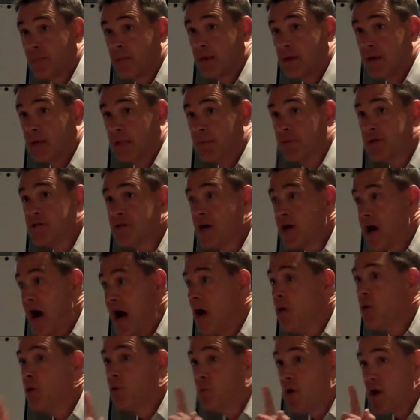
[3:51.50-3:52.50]
And let me tell you, I
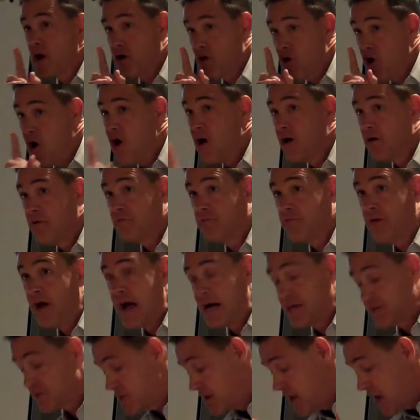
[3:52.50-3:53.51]
will run it hard and
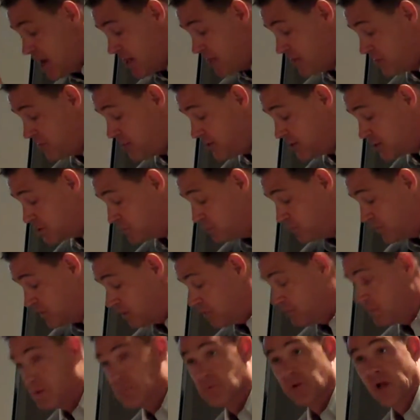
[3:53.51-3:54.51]
fast. This foot will
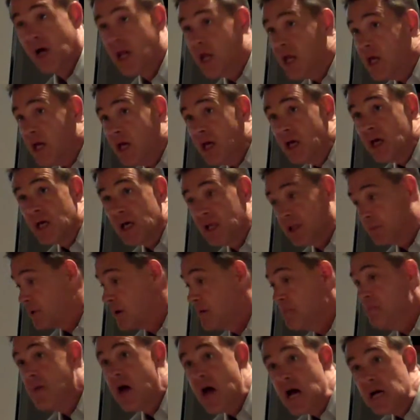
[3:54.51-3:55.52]
be bloody. It'll be a
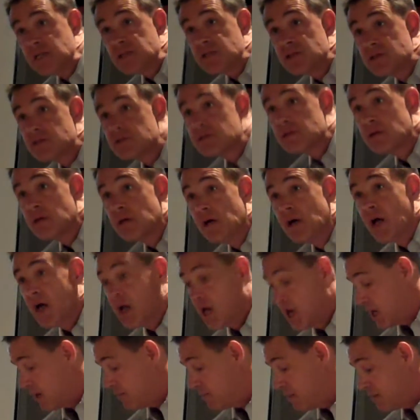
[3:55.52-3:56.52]
mess.
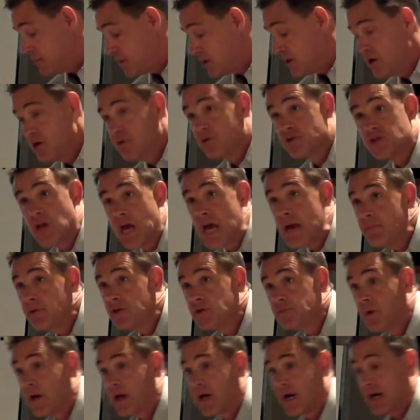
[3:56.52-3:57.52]
Yeah, it may be huge
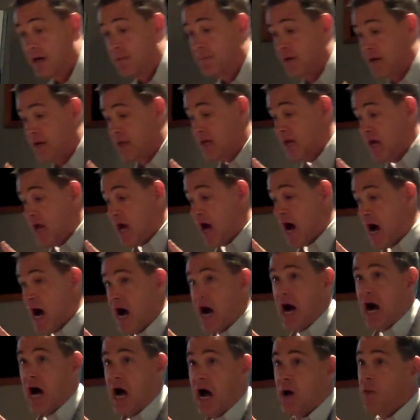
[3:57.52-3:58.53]
damage, but
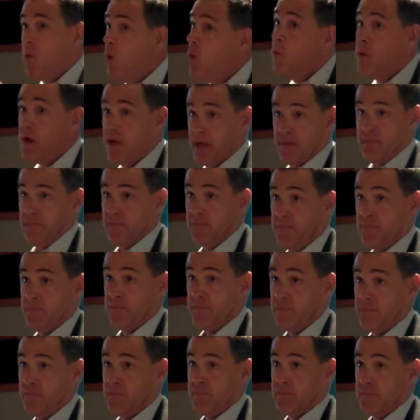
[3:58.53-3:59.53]
I won't win.
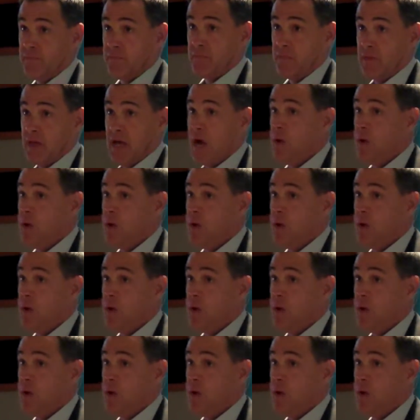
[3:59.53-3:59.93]
I